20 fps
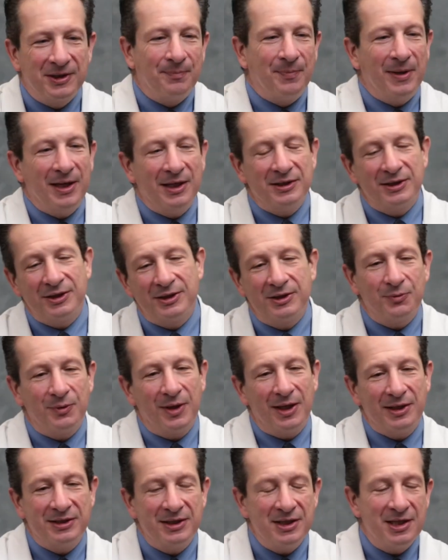to patients
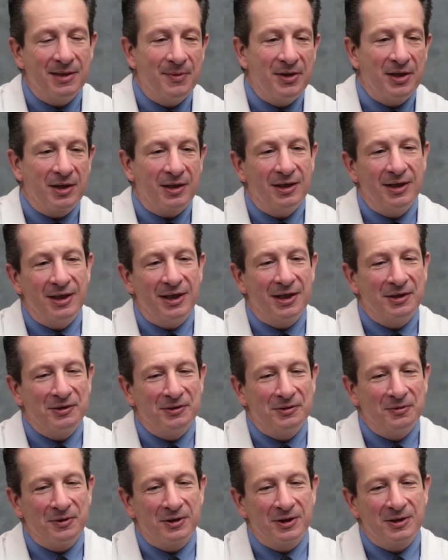when I see them in the clinic
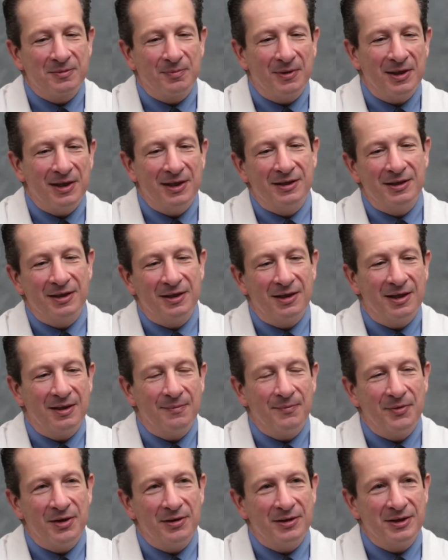is to explain to
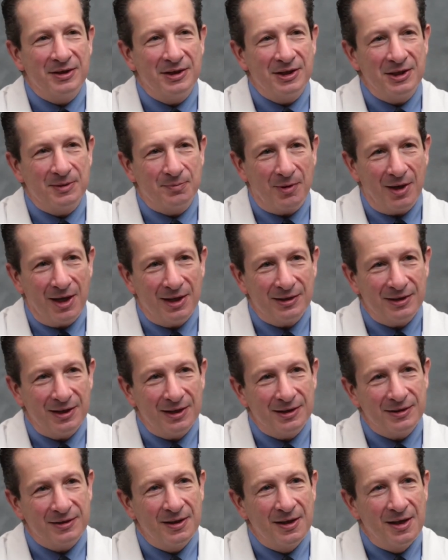them their disease
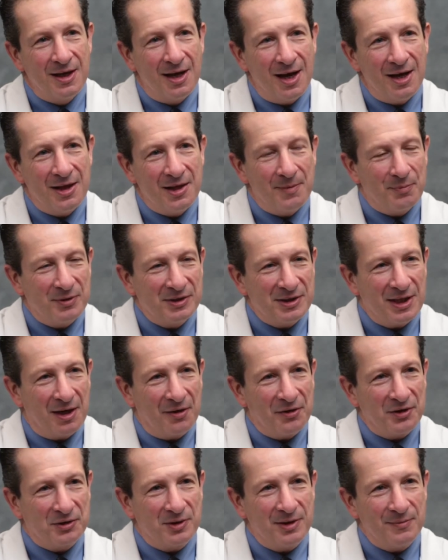process and then present
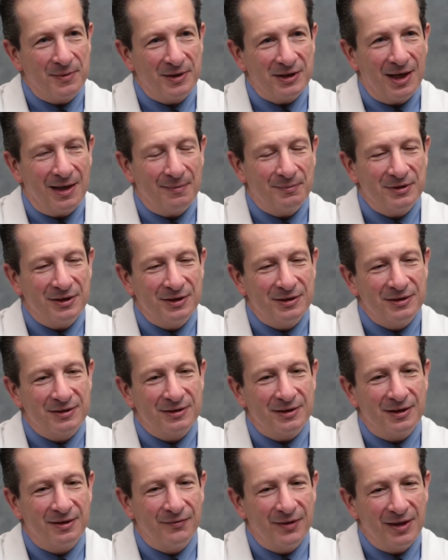all the treatment
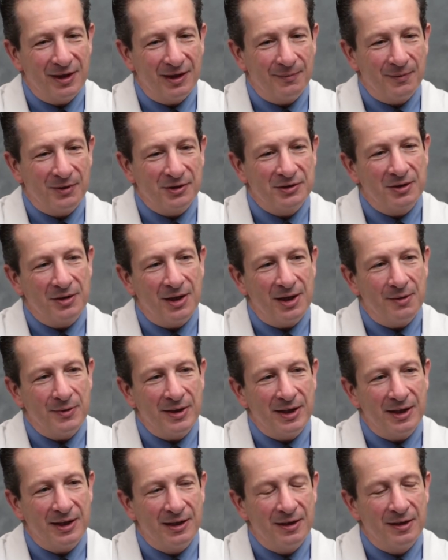options available so that
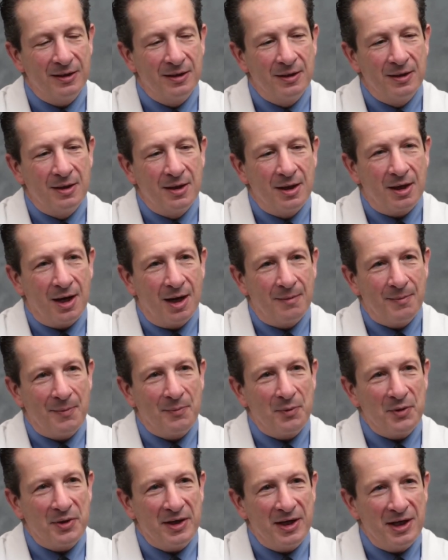we can come
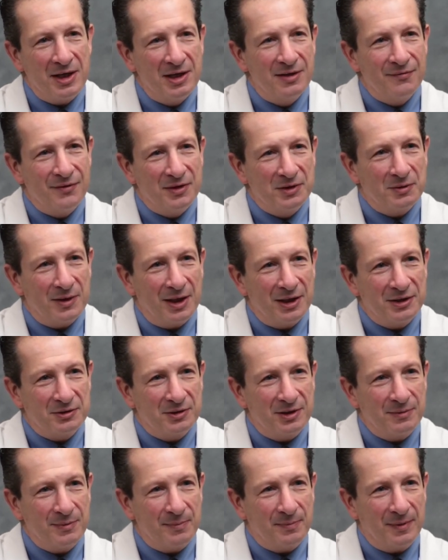up with an individualized
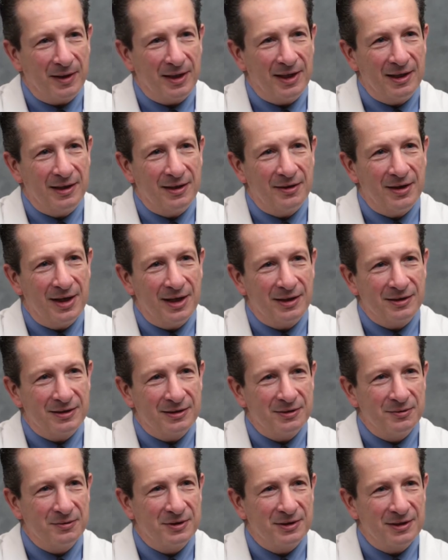treatment plan that
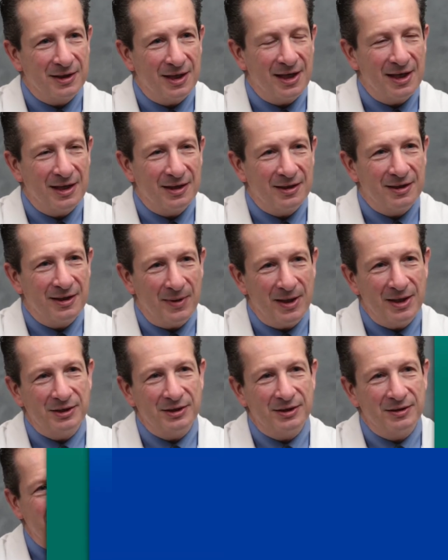suits that
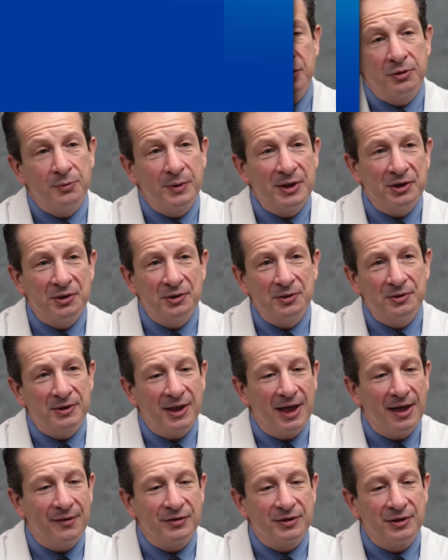patient. Should we choose
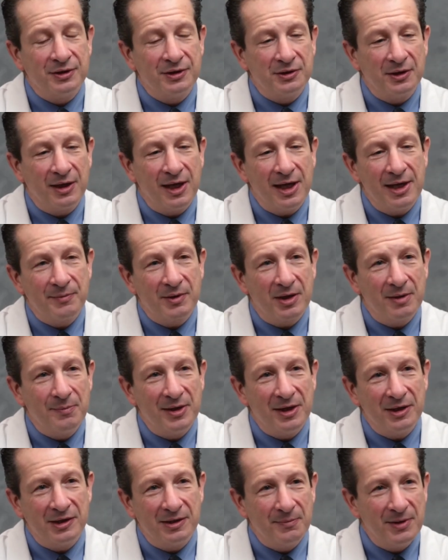to have surgery, I am
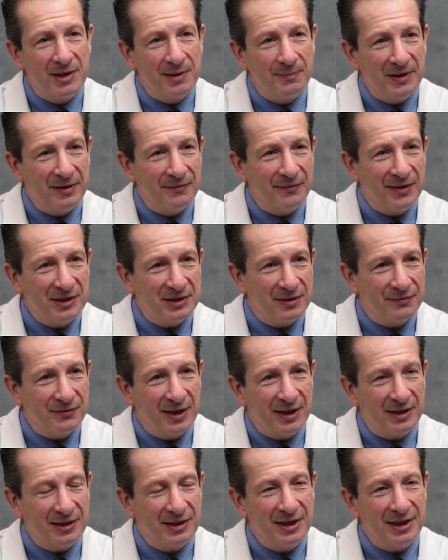committed to minimally invasive
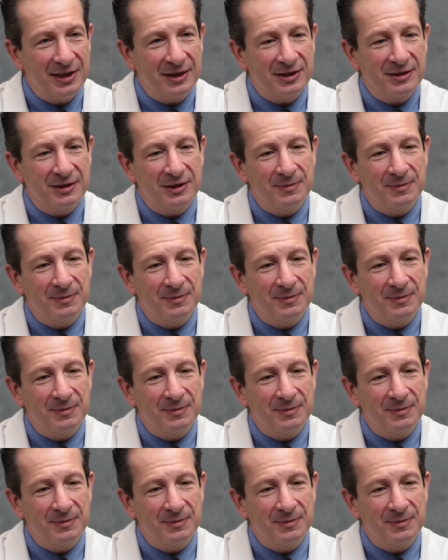techniques,